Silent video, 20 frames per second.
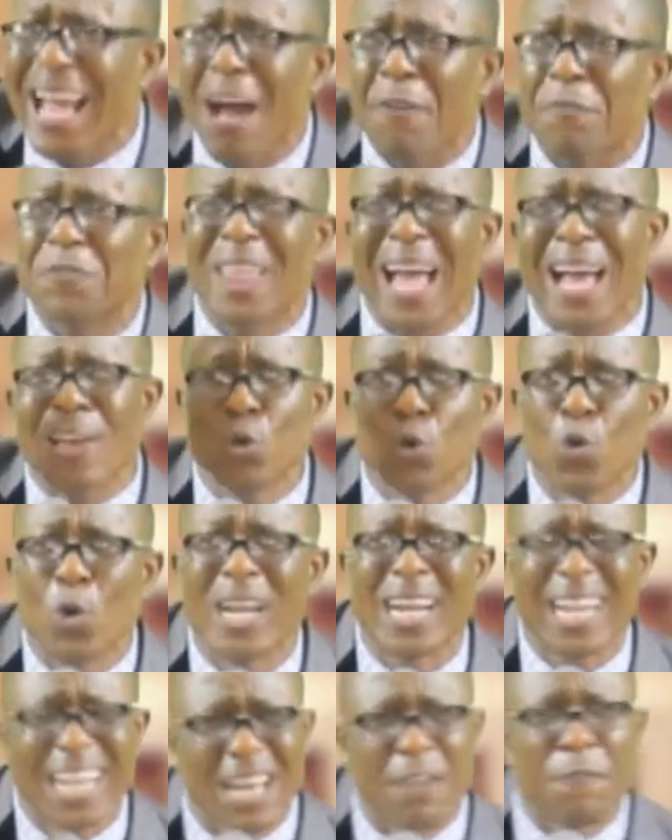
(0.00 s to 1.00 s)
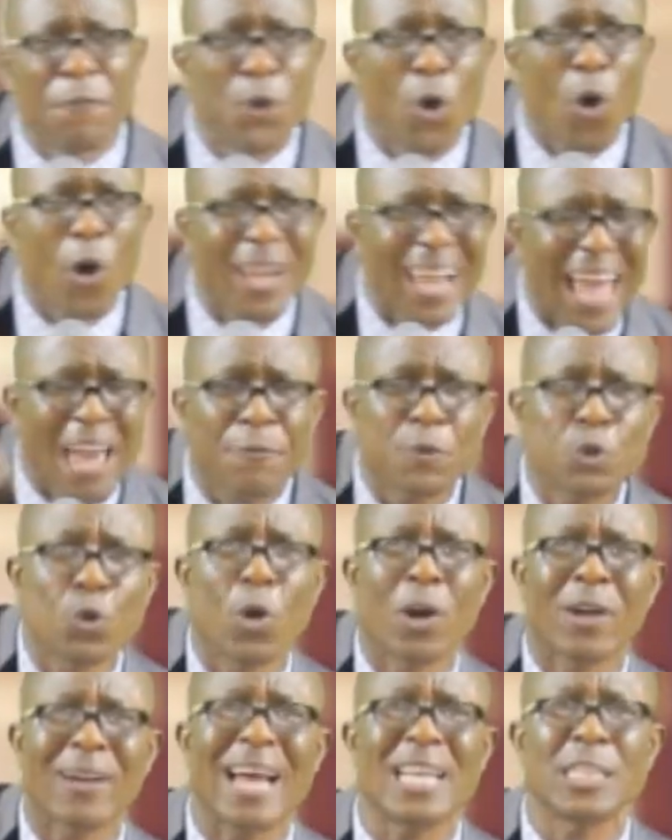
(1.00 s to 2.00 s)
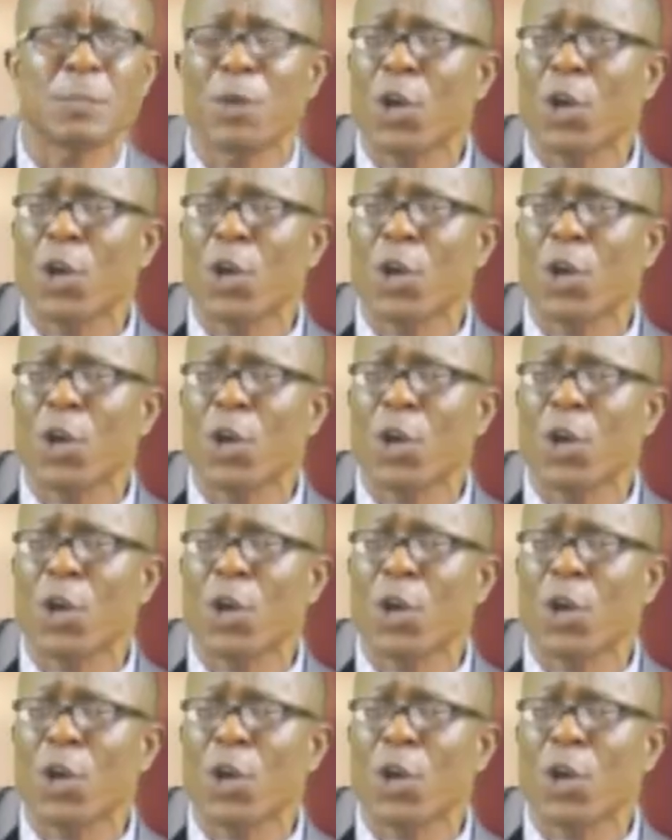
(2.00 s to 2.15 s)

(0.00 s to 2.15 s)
after you give your life to Christ,